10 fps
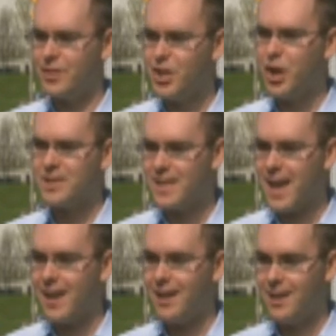the
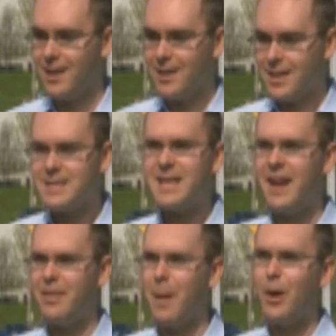TRCA
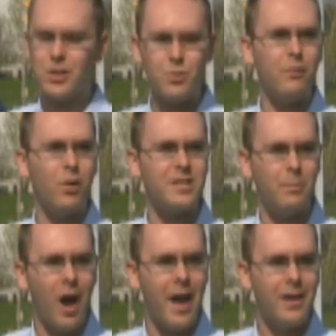said the mayor and his wife wanted
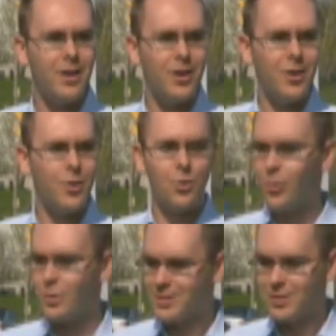to buy
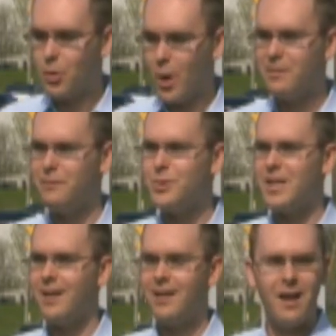was quite
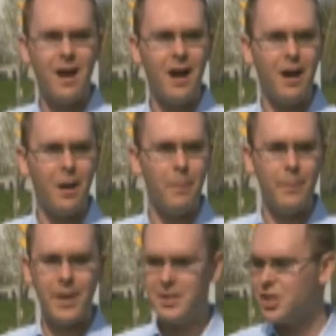confusing.
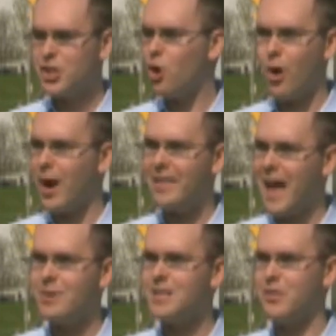It didn't show where any of
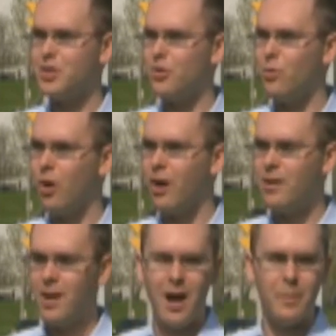the houses on the street were.
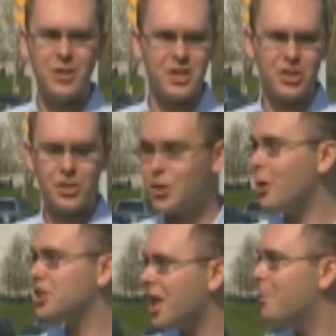It just
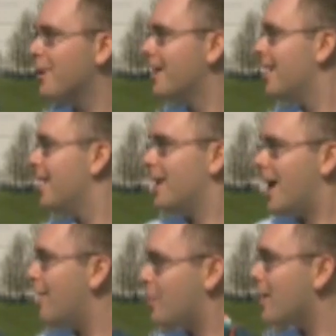showed a shape
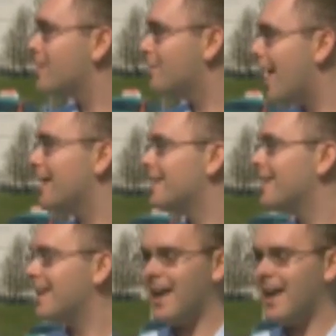of a parcel of land.